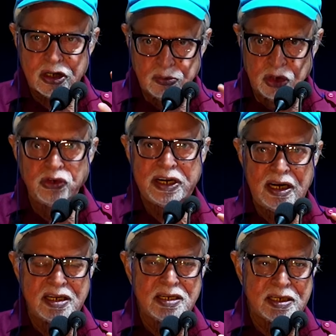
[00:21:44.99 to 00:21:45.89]
Community
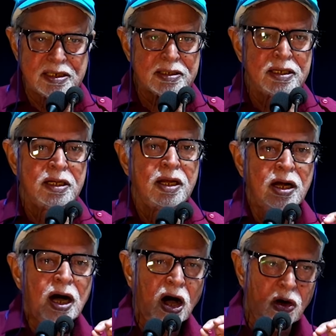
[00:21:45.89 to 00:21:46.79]
lunches,
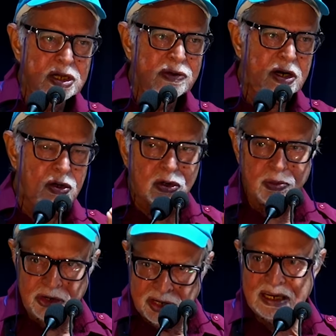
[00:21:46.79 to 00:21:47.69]
how they will do
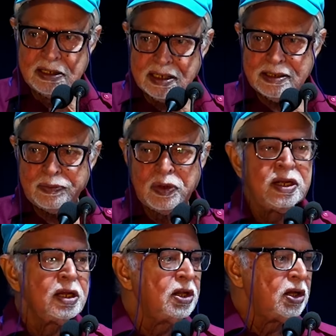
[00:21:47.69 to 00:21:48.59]
community lunches?
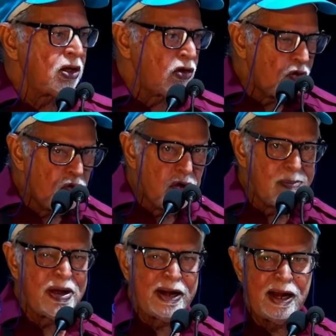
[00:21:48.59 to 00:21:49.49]

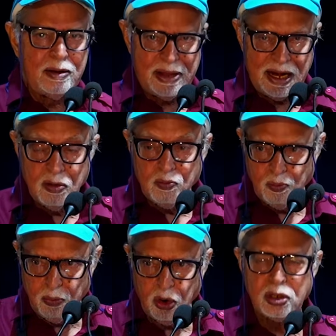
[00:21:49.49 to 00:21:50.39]
Women and men
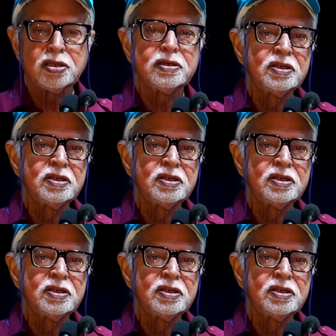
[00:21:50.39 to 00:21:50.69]
both,